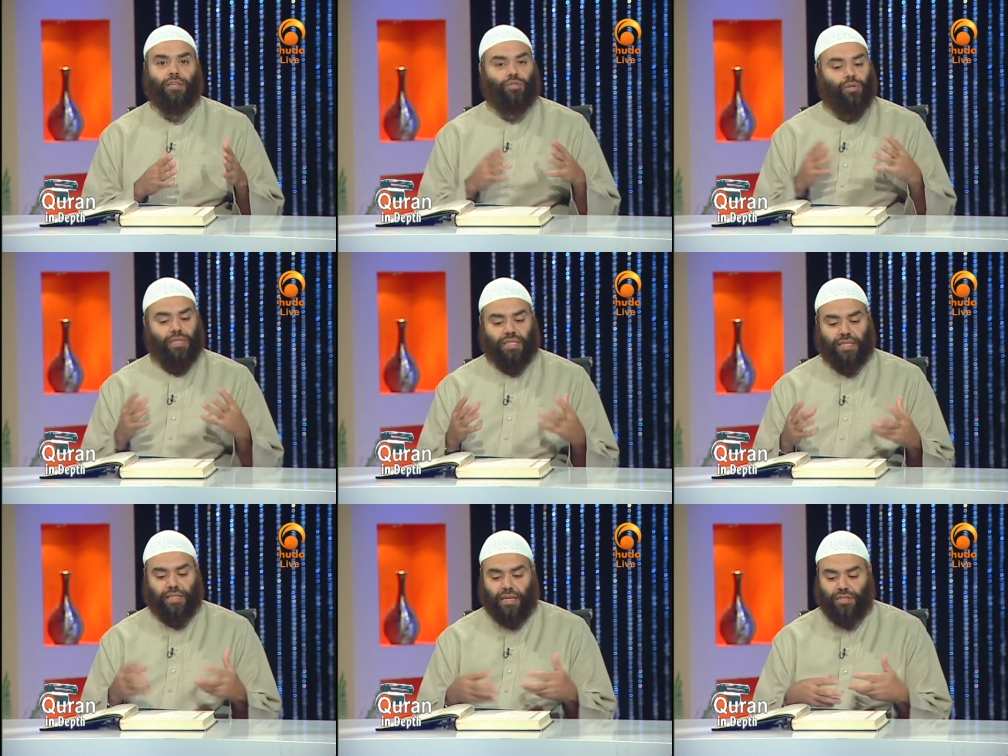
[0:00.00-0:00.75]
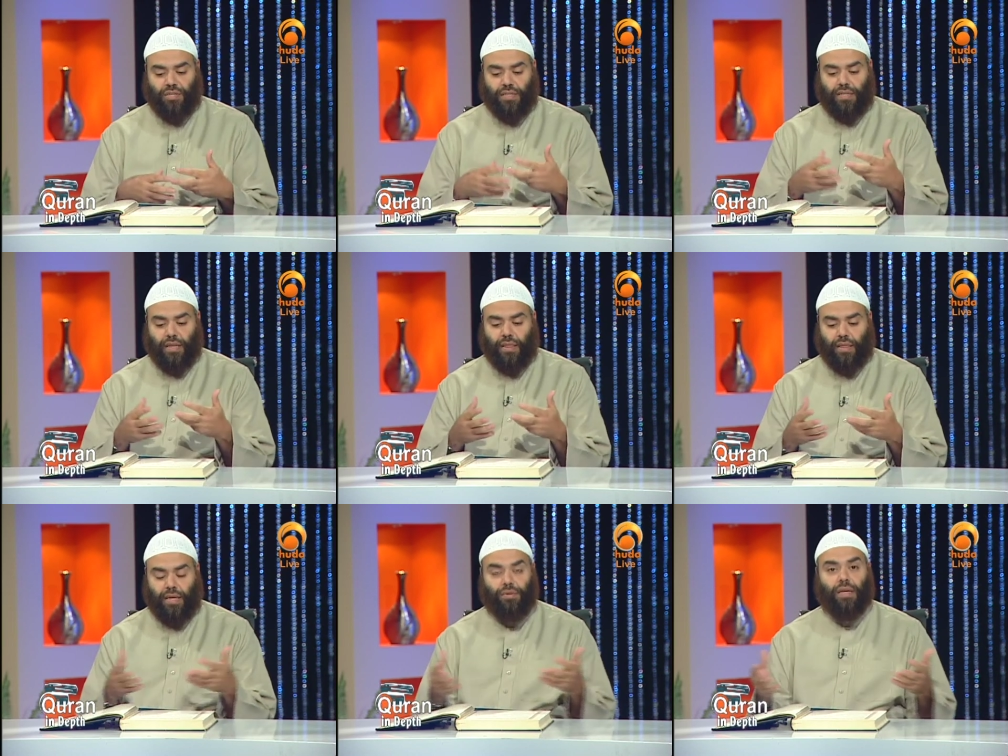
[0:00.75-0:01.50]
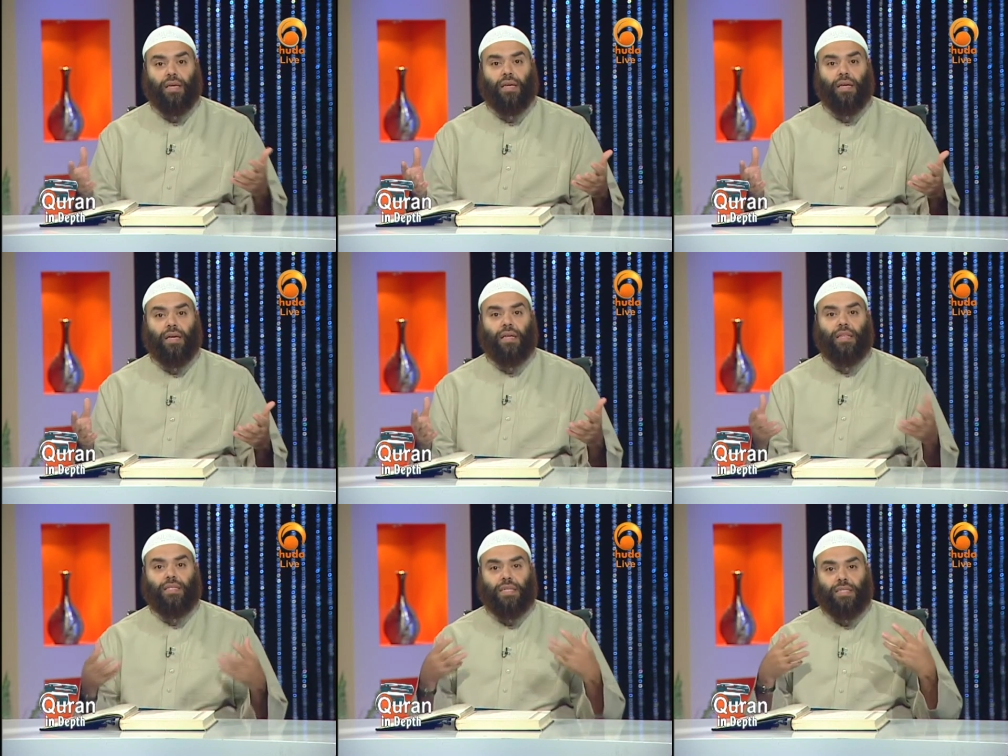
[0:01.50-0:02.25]
So this is not just in theory,
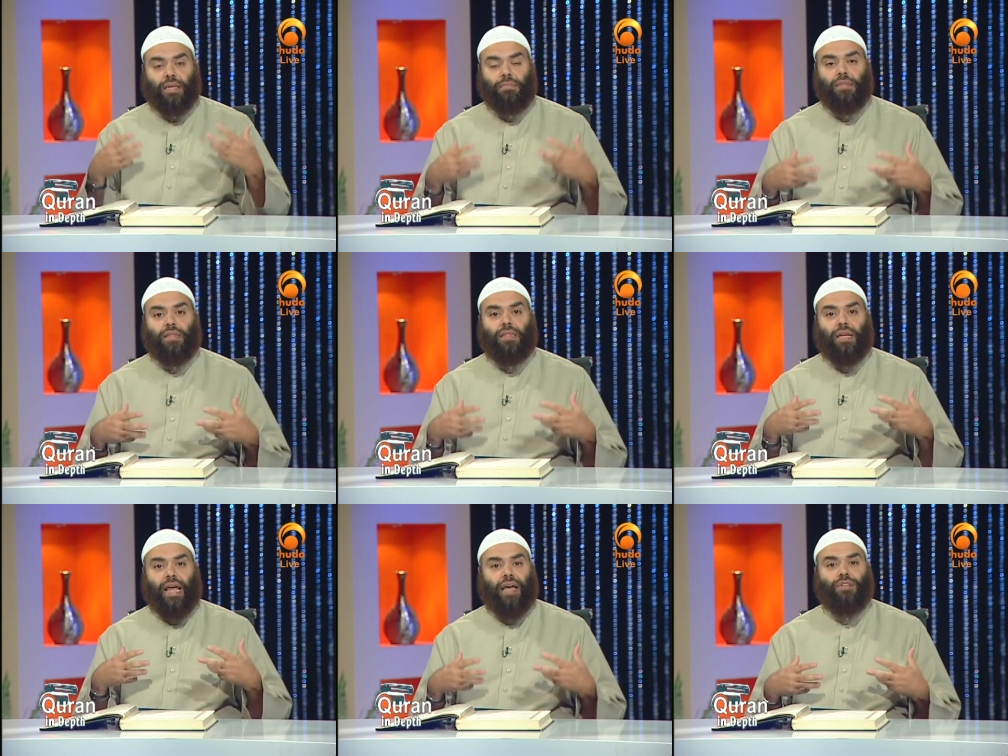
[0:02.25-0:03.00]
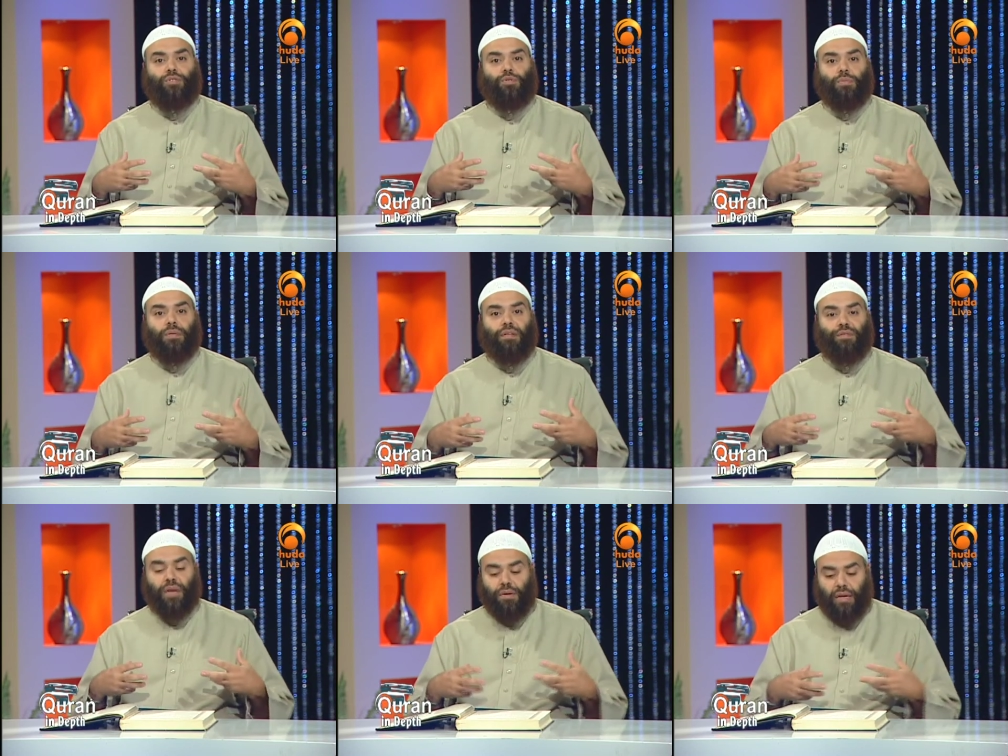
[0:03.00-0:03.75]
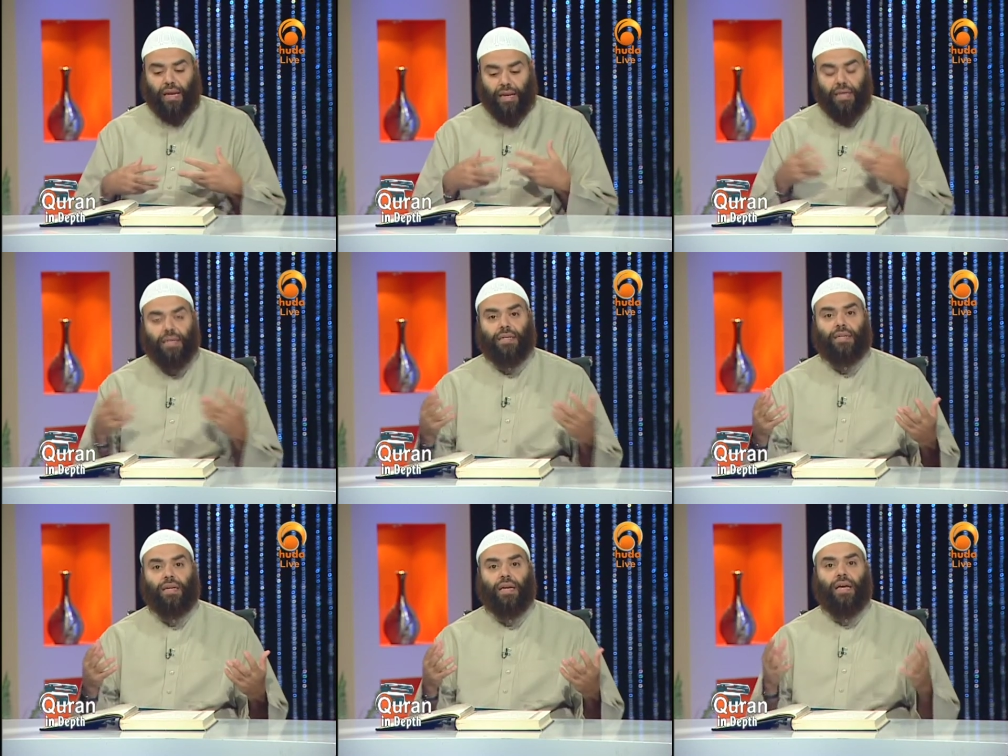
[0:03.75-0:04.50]
this is something that has to be very
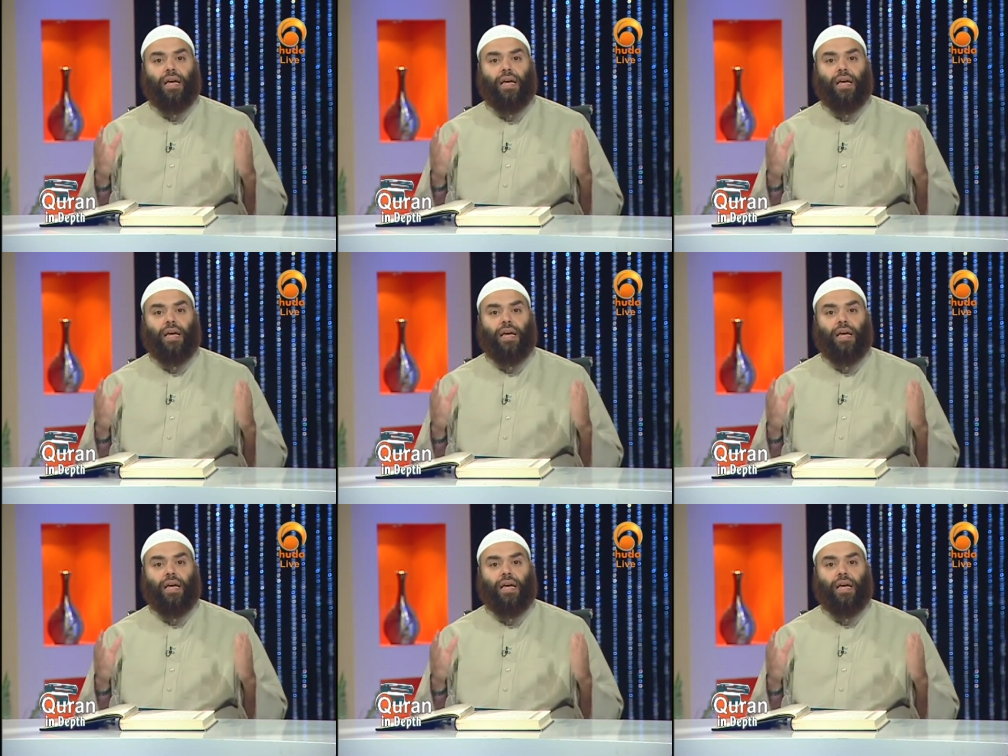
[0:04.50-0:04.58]
clear